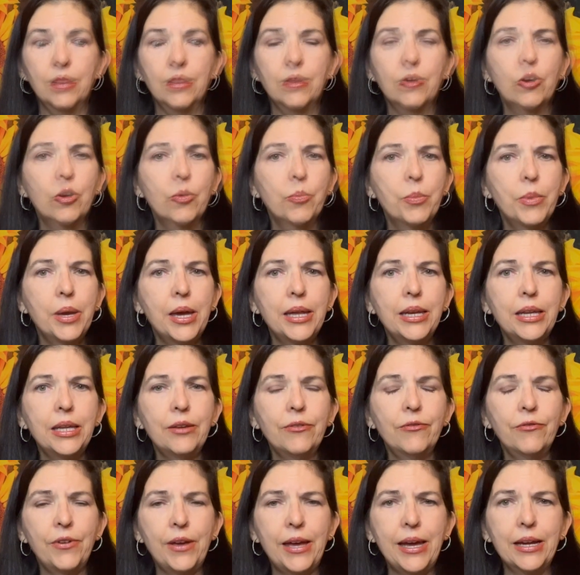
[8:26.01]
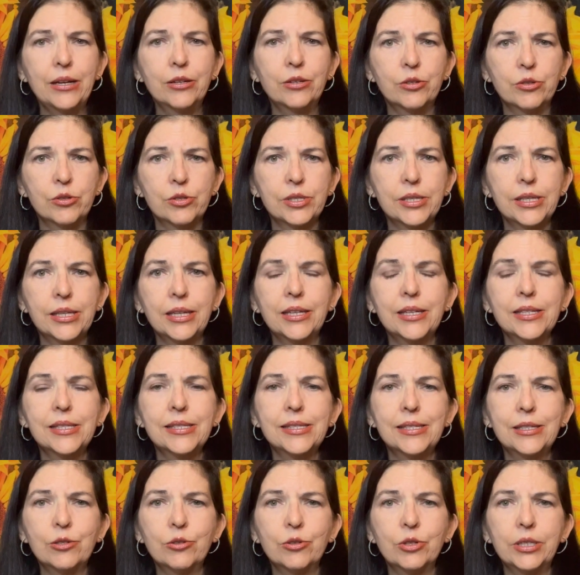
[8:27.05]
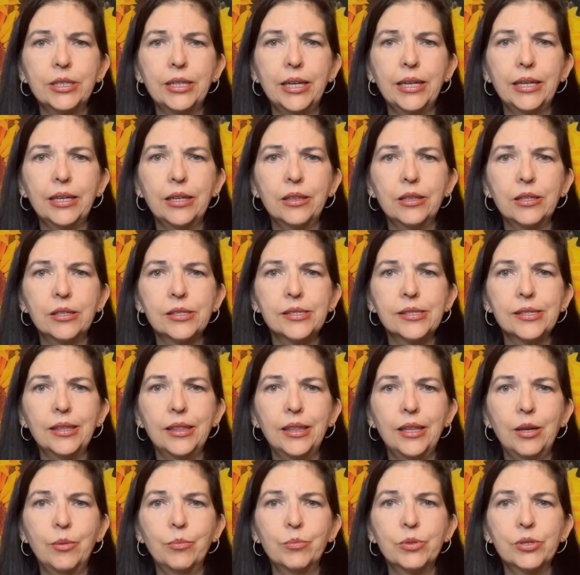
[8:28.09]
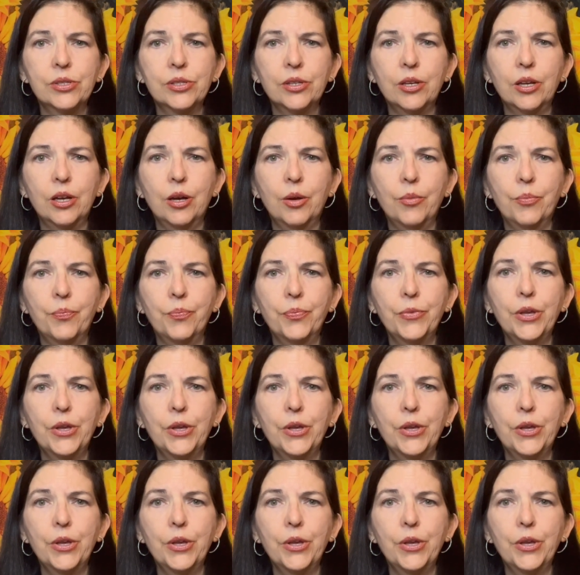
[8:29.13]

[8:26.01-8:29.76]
There are many factors in considering taking this lump sum.